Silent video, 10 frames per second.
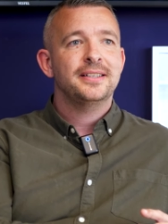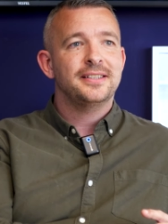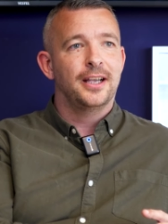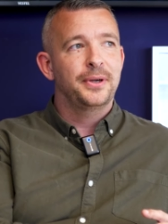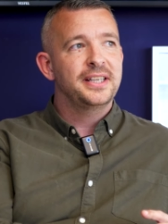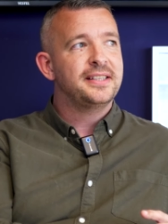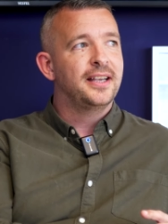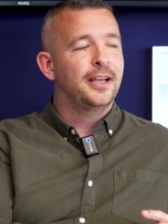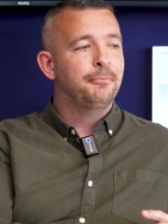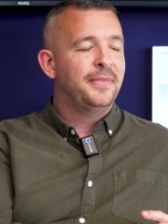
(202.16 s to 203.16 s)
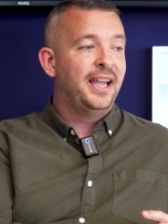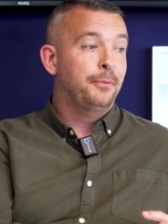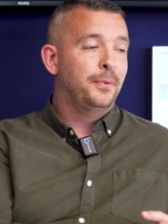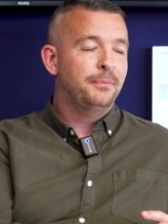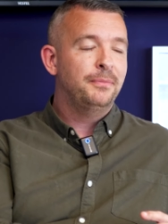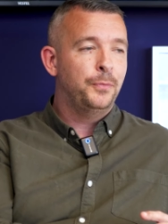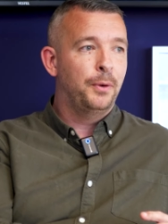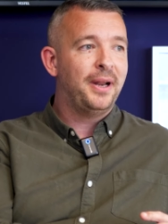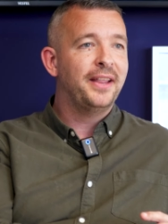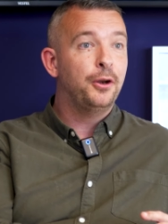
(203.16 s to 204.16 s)
So it's um, yeah, we're,
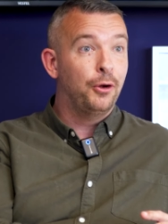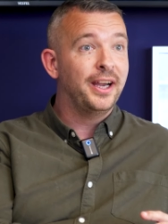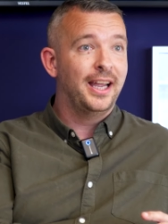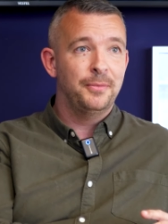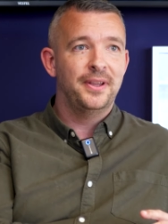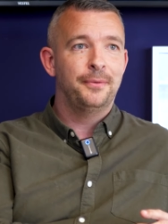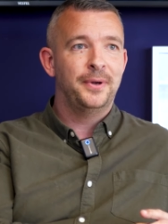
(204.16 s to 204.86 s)
we're playing the long game with it.